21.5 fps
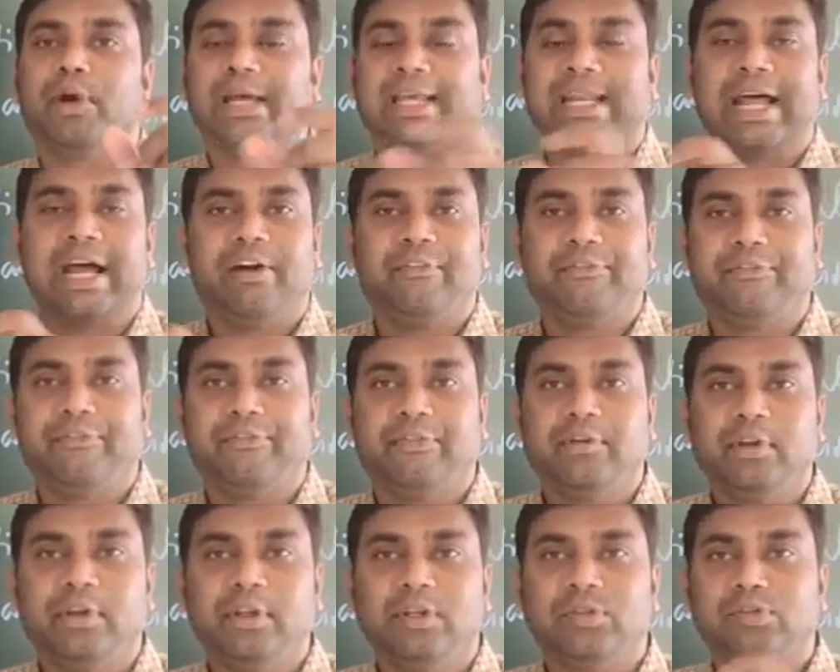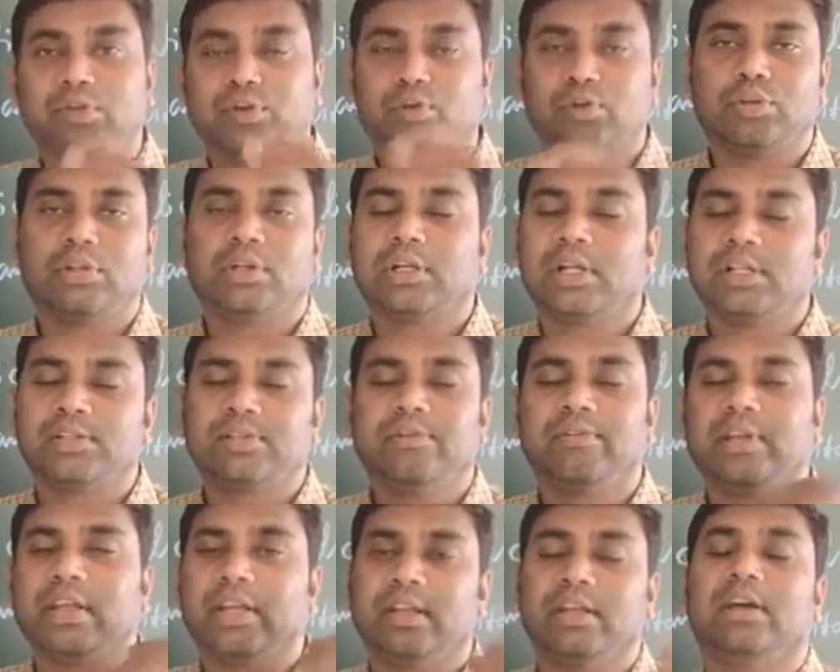graph. So through that
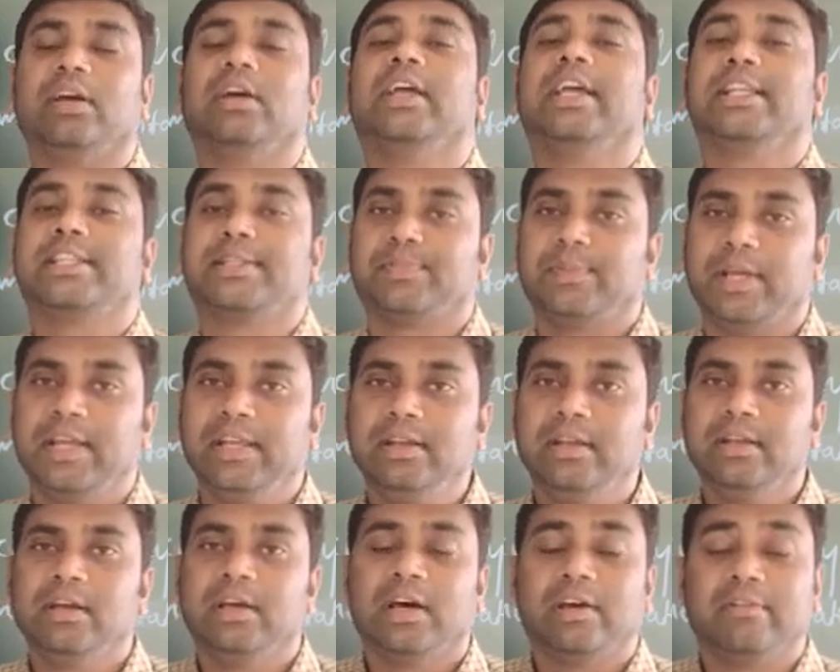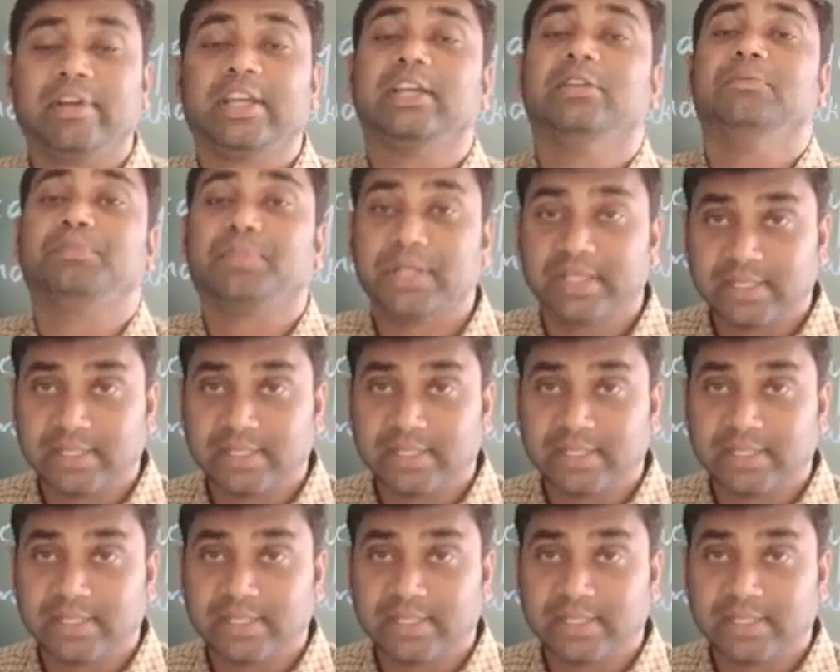also we can explain or we can